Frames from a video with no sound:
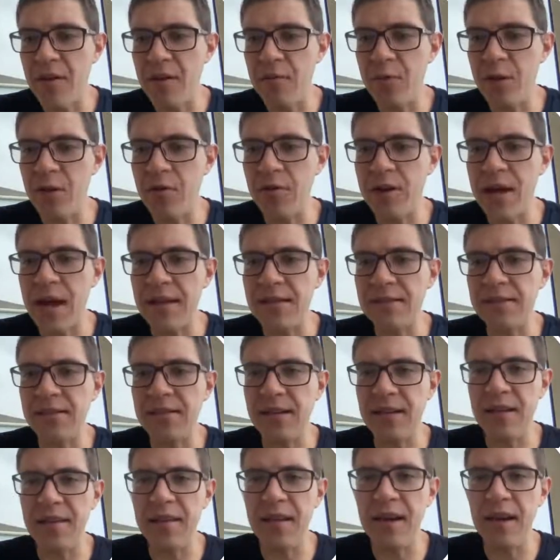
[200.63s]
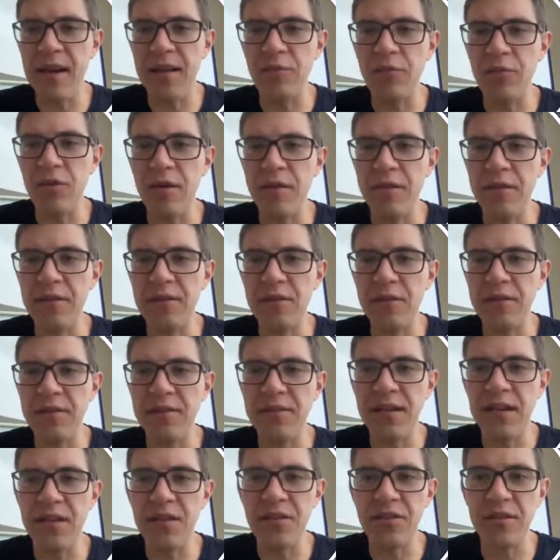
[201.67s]
and we could add, say, the network
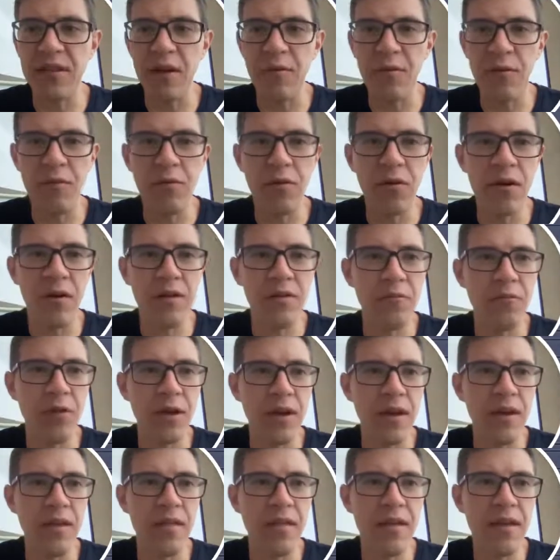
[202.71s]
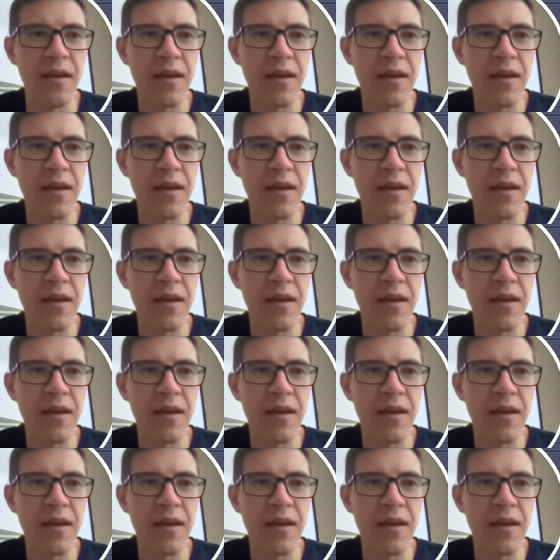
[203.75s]
visualization that we worked with,